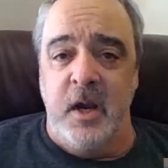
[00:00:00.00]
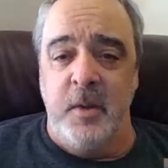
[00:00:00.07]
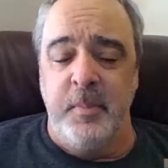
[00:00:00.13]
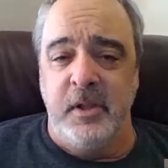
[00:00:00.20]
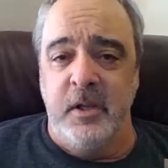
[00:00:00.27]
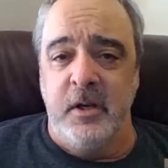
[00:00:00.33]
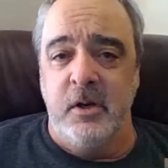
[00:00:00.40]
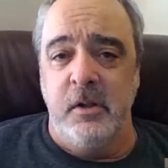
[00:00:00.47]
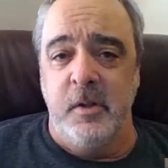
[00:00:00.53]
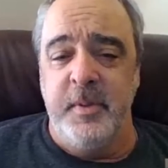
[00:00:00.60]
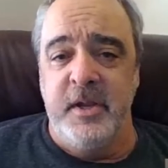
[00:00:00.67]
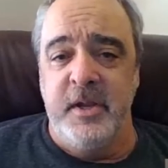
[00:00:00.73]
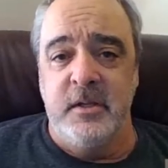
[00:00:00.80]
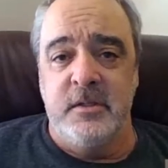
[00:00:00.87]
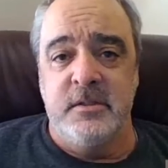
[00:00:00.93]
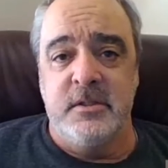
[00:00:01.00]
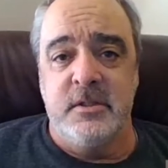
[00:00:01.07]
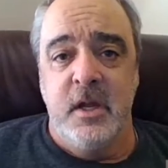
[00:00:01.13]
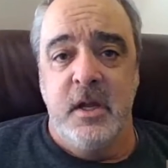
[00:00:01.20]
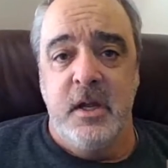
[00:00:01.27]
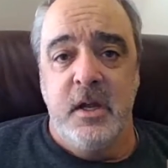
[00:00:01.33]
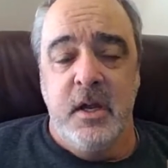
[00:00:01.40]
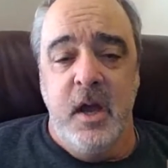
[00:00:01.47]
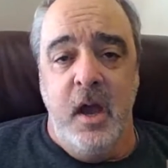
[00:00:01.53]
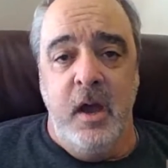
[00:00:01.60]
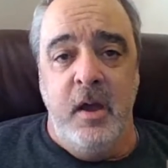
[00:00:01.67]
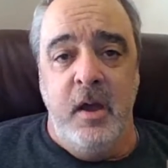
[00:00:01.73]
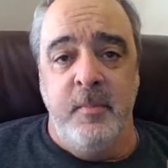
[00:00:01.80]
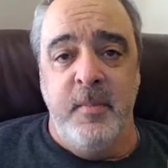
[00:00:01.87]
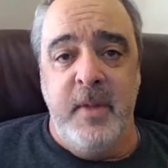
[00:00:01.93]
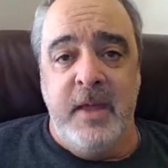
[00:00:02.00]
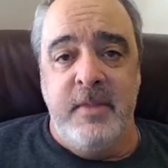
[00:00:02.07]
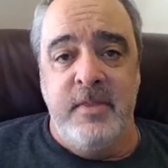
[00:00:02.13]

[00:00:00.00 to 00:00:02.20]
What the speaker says: of political opinions, and